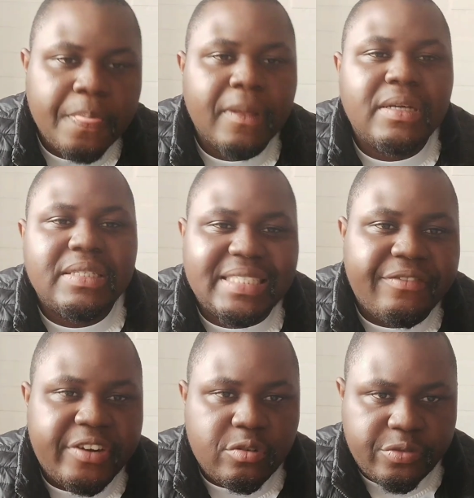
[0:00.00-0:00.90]
They are very
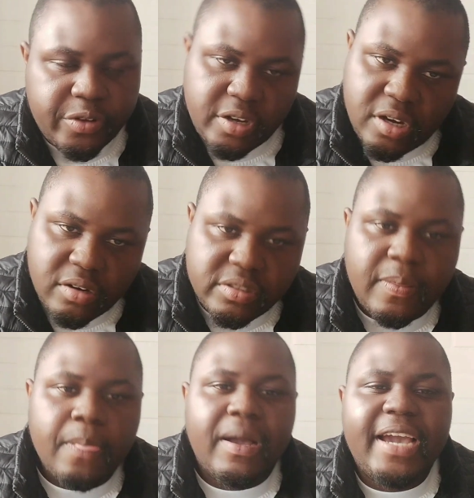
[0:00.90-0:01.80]
good for your health. I
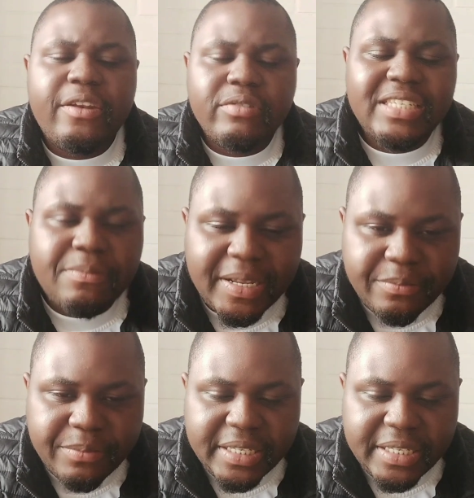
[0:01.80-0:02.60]
know this might be